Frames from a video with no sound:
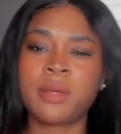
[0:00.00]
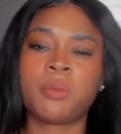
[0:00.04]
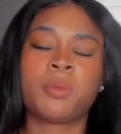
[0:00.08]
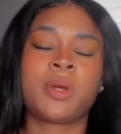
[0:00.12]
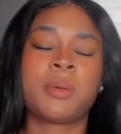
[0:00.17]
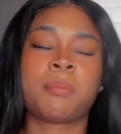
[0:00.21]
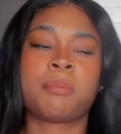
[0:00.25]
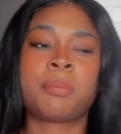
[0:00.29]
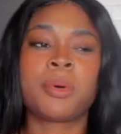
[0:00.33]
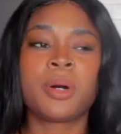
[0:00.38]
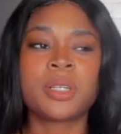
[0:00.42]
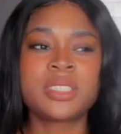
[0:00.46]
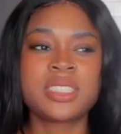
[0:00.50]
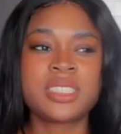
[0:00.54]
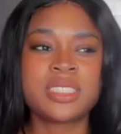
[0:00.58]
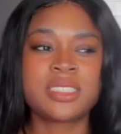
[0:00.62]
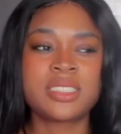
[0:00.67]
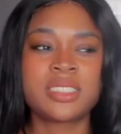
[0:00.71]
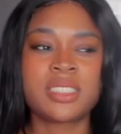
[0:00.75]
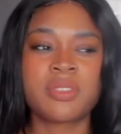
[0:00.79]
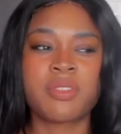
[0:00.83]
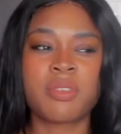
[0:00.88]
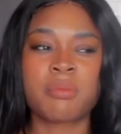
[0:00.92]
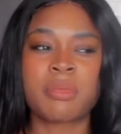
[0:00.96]
with books and
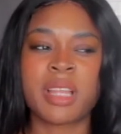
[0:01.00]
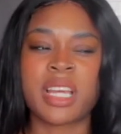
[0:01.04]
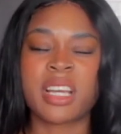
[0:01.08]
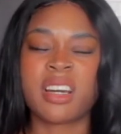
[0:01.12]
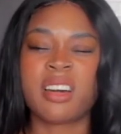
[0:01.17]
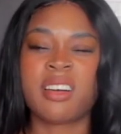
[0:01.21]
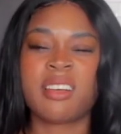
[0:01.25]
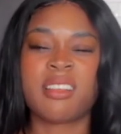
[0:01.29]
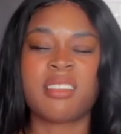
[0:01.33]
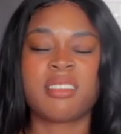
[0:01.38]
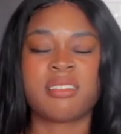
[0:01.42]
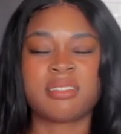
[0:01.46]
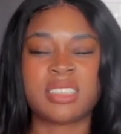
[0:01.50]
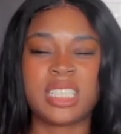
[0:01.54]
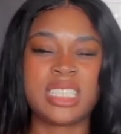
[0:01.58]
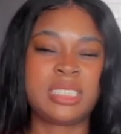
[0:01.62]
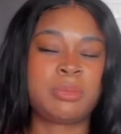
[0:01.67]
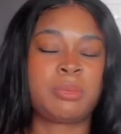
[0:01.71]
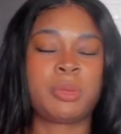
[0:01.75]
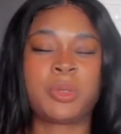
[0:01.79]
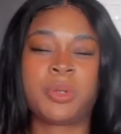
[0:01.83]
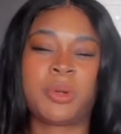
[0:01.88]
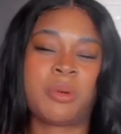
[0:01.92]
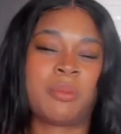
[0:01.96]
stuff I'm like oh this
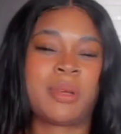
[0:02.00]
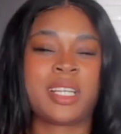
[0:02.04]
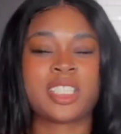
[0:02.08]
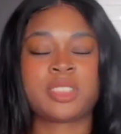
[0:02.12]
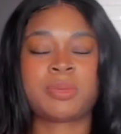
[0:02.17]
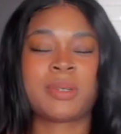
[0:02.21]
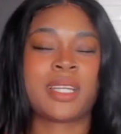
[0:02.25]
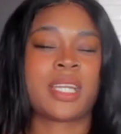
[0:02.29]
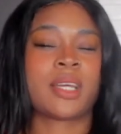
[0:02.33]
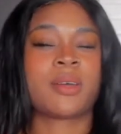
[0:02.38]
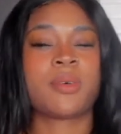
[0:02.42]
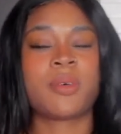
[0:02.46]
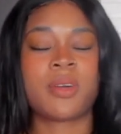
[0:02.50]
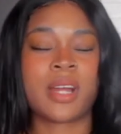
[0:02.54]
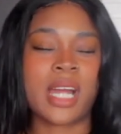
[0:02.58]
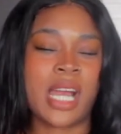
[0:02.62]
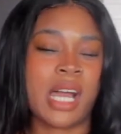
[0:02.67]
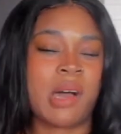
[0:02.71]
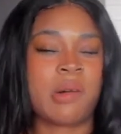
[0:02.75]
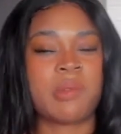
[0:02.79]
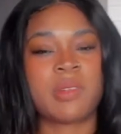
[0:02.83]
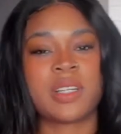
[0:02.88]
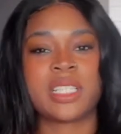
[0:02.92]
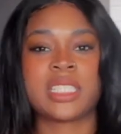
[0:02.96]
blue don't match my decor
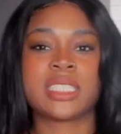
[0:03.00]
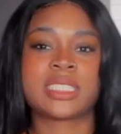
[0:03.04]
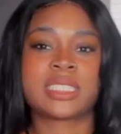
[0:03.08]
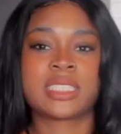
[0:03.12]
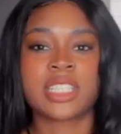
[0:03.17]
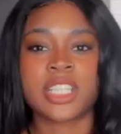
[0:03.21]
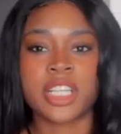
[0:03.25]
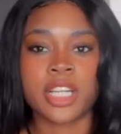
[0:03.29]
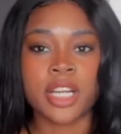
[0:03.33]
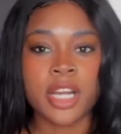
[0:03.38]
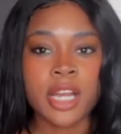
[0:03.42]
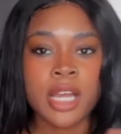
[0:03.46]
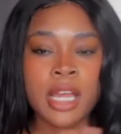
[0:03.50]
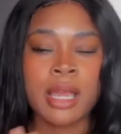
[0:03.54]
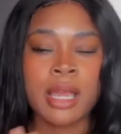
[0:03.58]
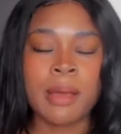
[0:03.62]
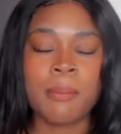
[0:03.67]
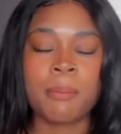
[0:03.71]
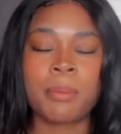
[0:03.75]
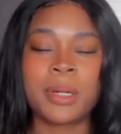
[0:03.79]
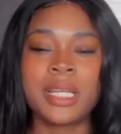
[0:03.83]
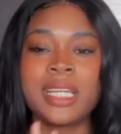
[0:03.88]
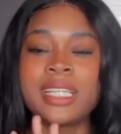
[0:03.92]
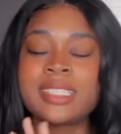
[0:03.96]
I don't want this here
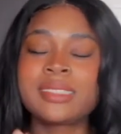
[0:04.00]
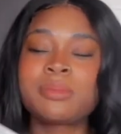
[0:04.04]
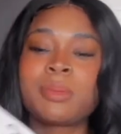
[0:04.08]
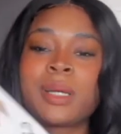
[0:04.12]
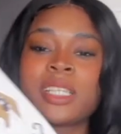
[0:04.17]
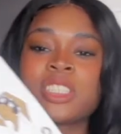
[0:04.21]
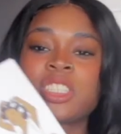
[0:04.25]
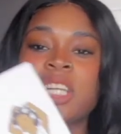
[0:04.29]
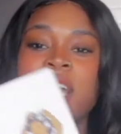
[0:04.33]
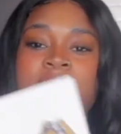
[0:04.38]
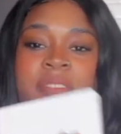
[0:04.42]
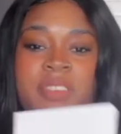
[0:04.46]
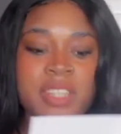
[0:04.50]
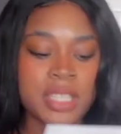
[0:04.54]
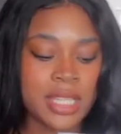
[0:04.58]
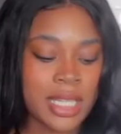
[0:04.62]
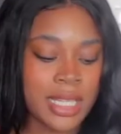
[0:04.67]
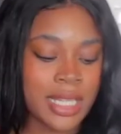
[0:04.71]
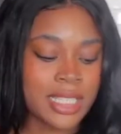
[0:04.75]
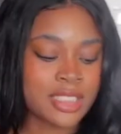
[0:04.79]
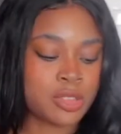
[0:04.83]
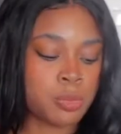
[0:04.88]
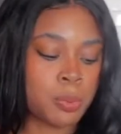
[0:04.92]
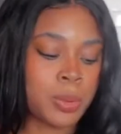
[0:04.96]
but this match
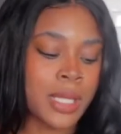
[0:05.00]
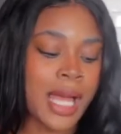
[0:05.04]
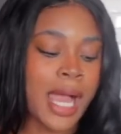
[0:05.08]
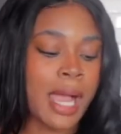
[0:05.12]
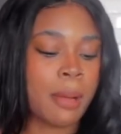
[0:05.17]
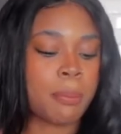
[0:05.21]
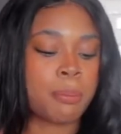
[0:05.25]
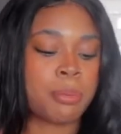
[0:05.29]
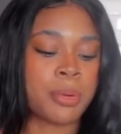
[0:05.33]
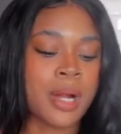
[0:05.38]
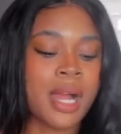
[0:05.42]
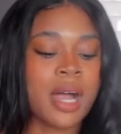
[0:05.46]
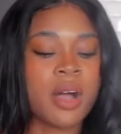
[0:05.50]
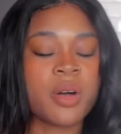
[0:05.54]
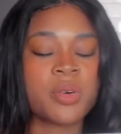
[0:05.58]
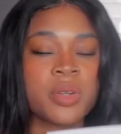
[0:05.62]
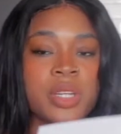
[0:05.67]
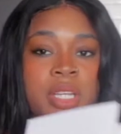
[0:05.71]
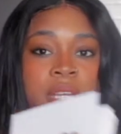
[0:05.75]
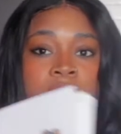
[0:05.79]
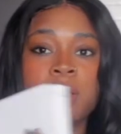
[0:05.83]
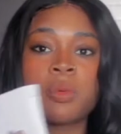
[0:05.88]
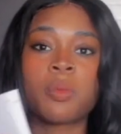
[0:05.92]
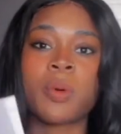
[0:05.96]
everything it's black
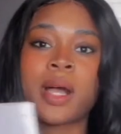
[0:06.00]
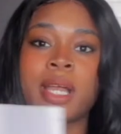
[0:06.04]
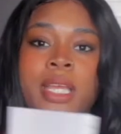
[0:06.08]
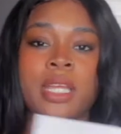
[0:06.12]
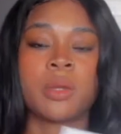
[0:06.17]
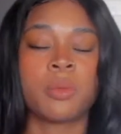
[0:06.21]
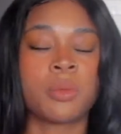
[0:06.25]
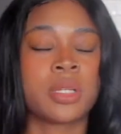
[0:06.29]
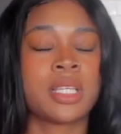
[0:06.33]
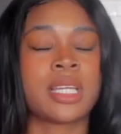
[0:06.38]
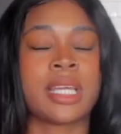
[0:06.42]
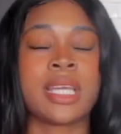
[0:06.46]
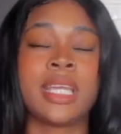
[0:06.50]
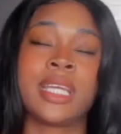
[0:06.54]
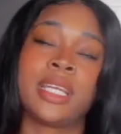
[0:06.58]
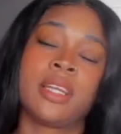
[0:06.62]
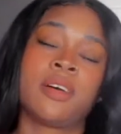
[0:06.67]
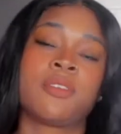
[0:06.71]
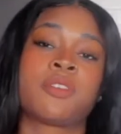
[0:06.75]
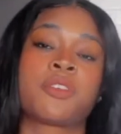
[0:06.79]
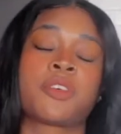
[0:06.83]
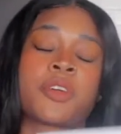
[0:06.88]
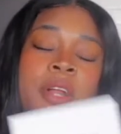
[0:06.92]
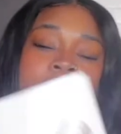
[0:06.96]
brown and white with a
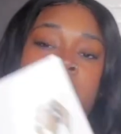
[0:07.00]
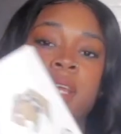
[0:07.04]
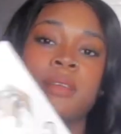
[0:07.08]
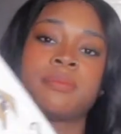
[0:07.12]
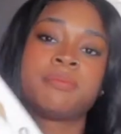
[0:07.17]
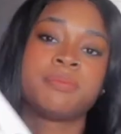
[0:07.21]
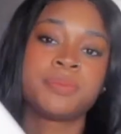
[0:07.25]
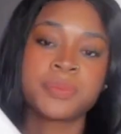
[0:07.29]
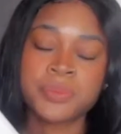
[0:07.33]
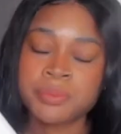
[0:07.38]
hint of gray